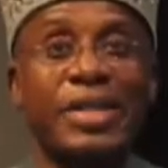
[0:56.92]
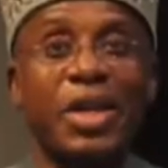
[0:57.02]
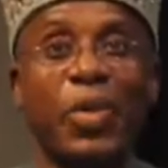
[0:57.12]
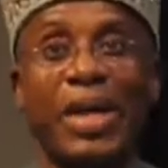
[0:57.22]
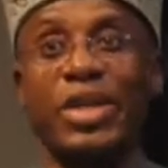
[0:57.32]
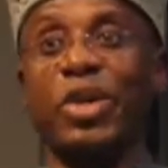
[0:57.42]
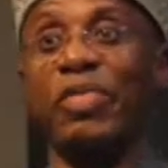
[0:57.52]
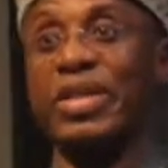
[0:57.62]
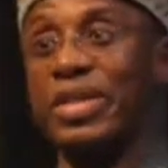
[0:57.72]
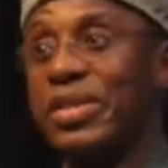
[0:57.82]
tell you why I say
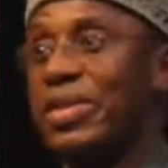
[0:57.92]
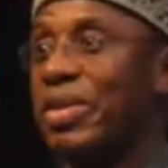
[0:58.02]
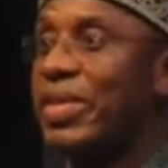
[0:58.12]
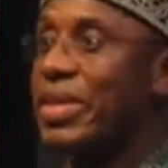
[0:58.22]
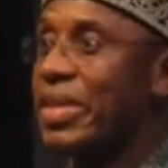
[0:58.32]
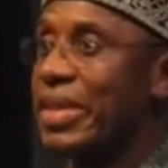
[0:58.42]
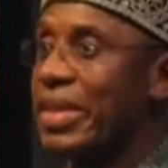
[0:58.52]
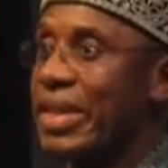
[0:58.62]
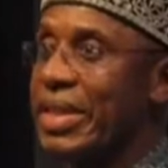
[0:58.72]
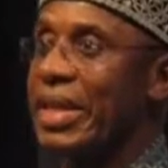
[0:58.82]
conversation. Conversation in the
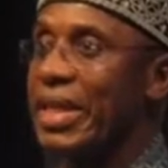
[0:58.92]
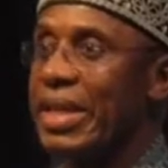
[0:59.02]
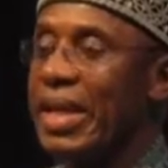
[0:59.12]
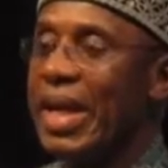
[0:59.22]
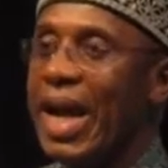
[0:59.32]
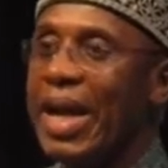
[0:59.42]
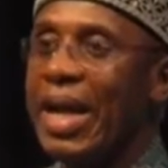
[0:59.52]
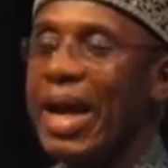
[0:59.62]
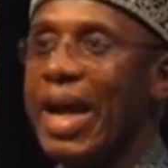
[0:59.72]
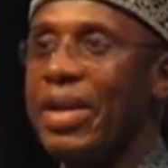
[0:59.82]
sense that
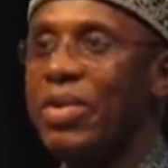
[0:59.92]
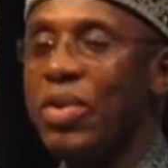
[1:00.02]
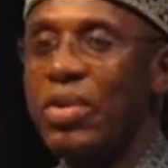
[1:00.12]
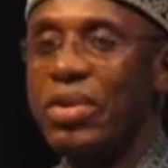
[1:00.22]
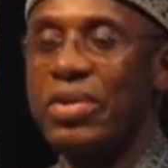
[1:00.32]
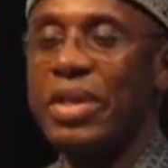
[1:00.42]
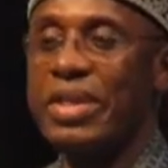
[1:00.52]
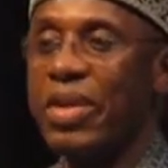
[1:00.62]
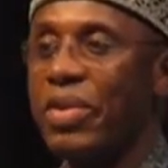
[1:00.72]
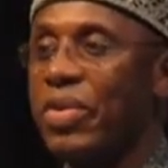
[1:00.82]
I know, the only
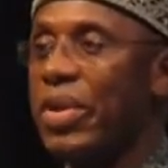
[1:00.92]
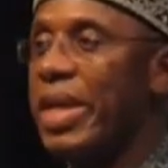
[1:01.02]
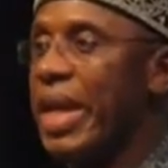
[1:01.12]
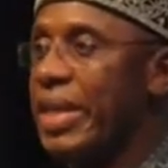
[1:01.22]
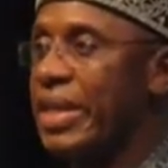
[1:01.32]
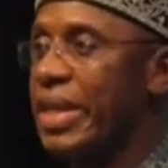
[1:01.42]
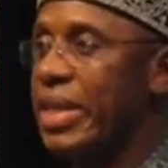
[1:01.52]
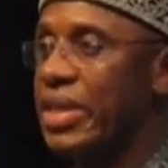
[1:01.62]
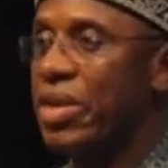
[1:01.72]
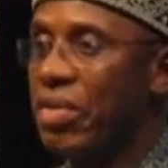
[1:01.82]
thing I don't know here is the
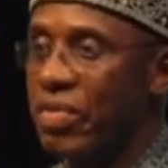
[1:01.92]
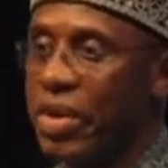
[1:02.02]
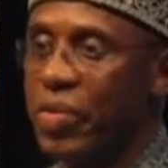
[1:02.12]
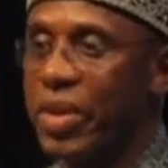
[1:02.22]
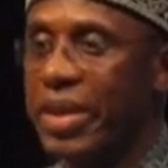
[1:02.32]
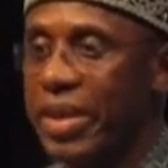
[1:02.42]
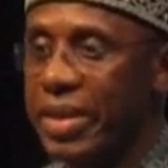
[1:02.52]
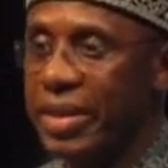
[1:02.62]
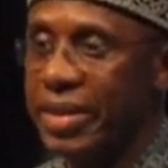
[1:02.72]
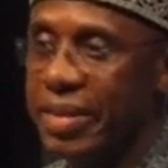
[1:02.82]
history of railway,
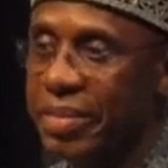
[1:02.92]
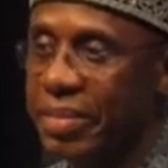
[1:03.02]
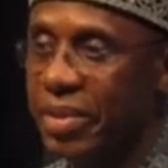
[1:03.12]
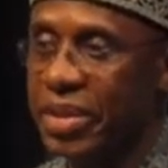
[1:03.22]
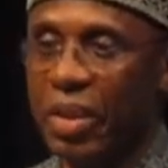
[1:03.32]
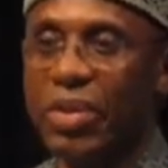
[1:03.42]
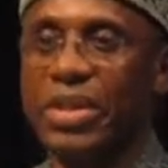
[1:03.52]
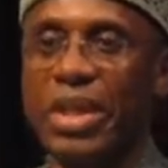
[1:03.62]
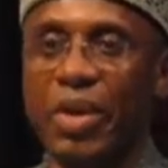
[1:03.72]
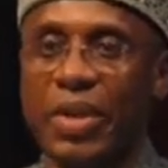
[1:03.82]
because I
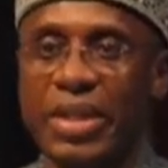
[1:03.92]
wasn't there when